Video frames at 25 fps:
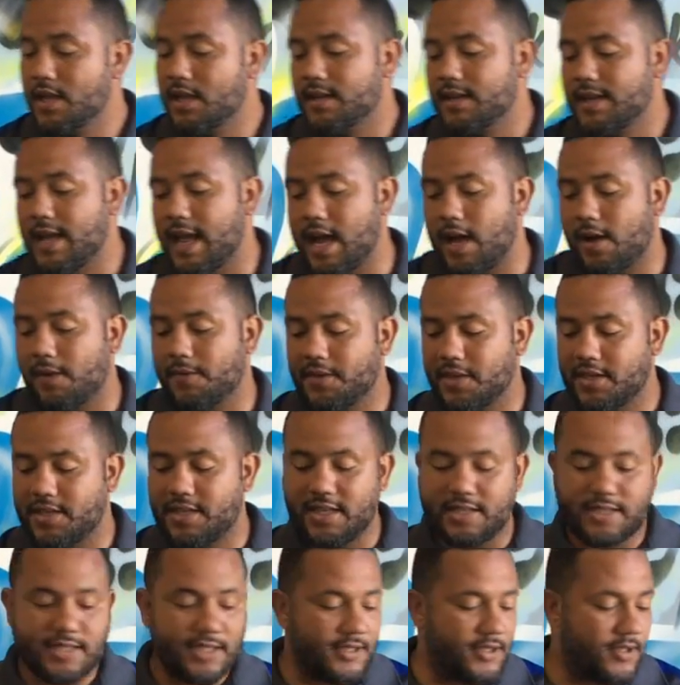Now, the
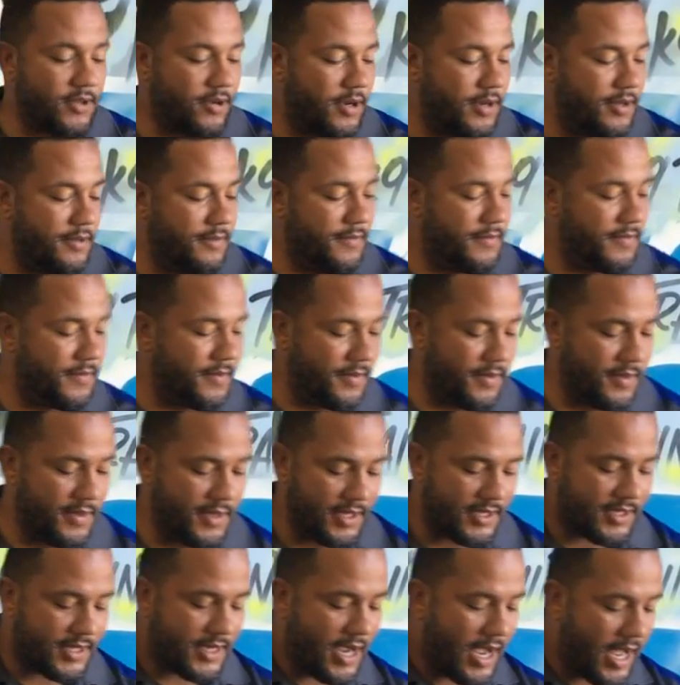distance on
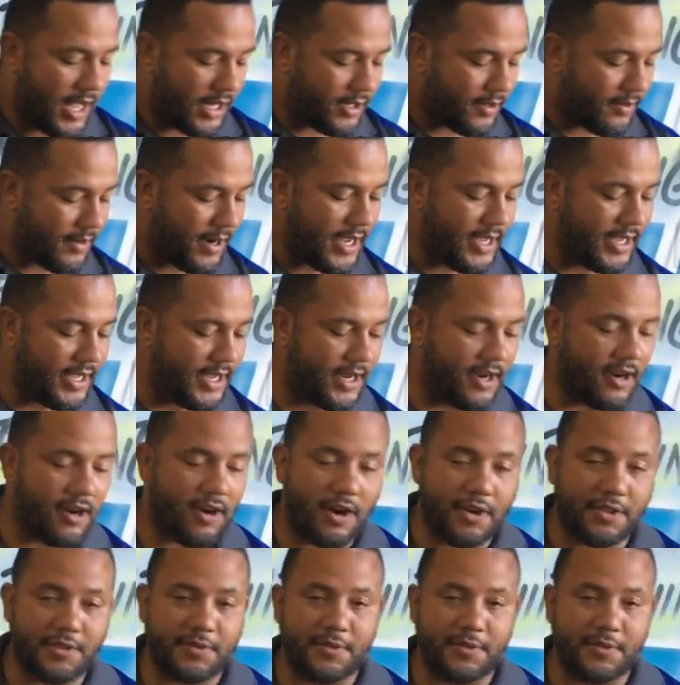this collar right here, our